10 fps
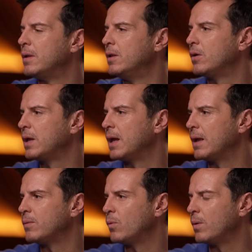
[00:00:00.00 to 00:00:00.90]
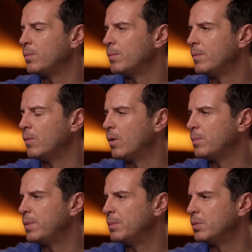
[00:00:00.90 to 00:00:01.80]
looking at what
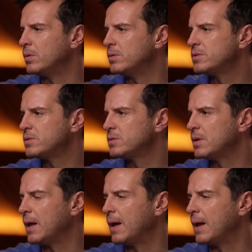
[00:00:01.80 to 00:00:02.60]
people's,